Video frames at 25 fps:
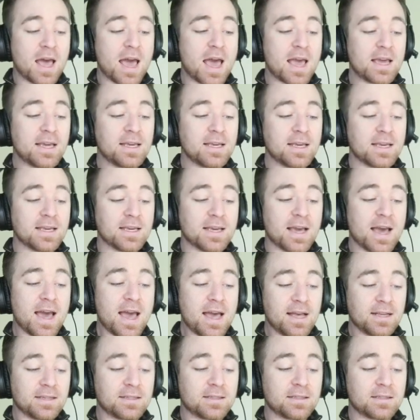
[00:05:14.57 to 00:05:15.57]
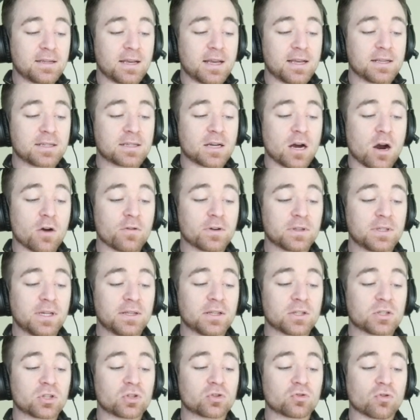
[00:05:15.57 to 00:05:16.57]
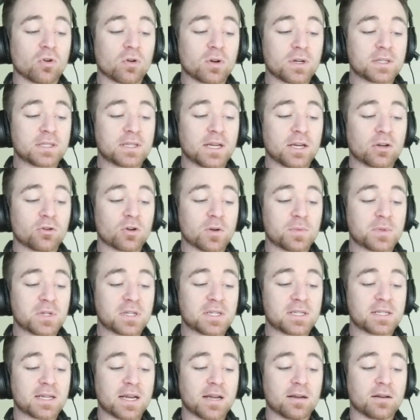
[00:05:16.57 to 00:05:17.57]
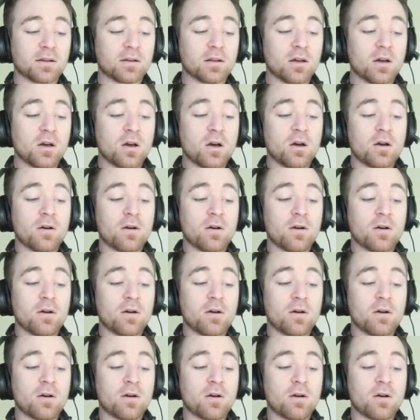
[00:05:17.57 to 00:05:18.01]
AES is currently the strongest encryption standard